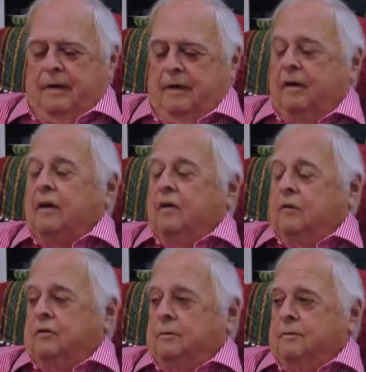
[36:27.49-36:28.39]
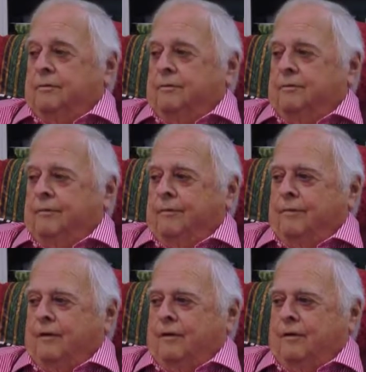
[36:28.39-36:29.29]
in a coach.
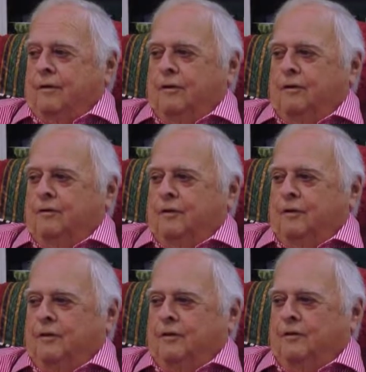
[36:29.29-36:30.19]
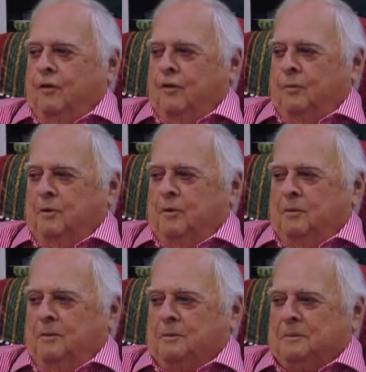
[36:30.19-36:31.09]
Couldn't couldn't afford a Pullman,